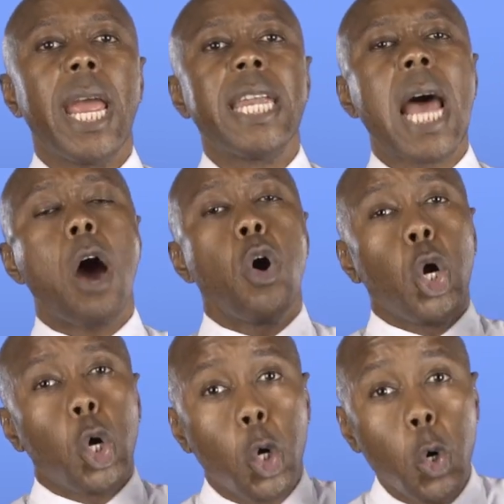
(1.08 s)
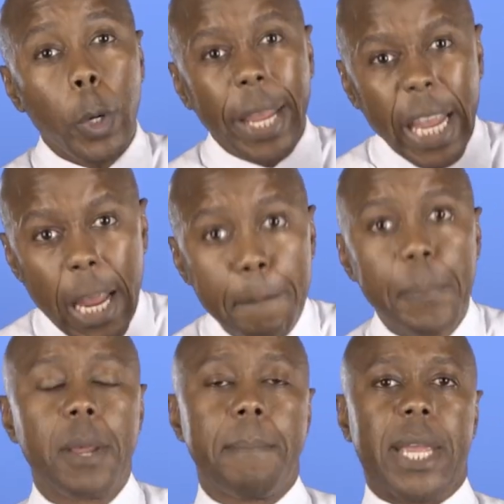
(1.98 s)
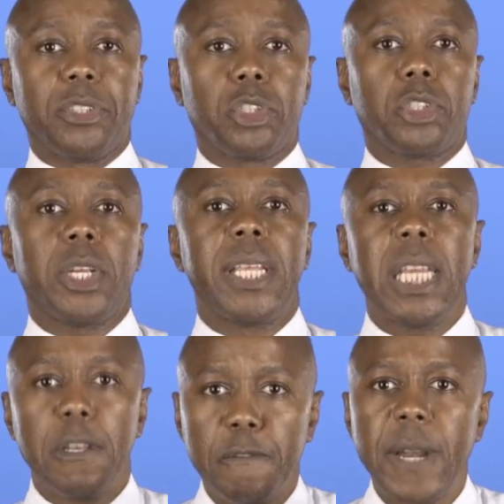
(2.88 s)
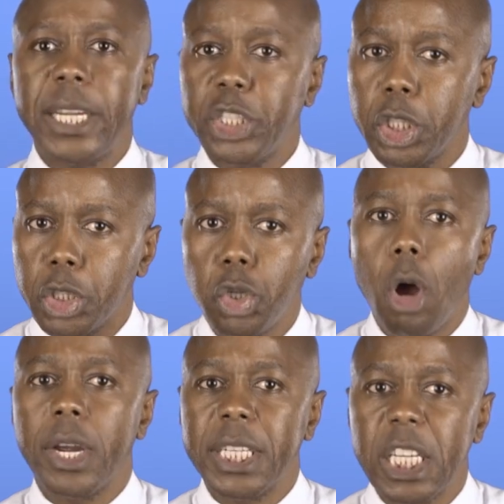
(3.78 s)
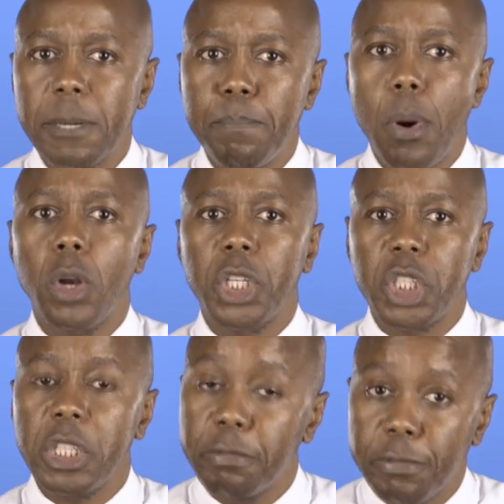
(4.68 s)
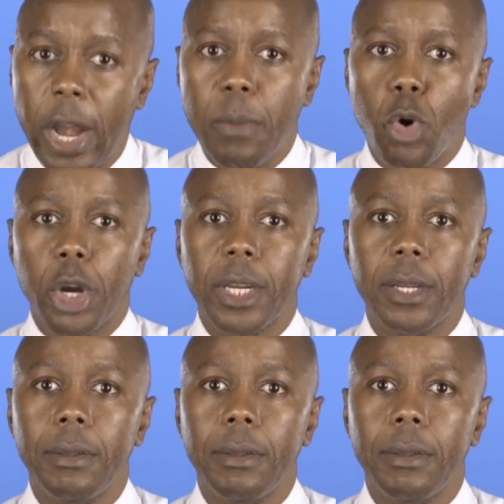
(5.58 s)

Now, who implements the inflation targeting policy framework?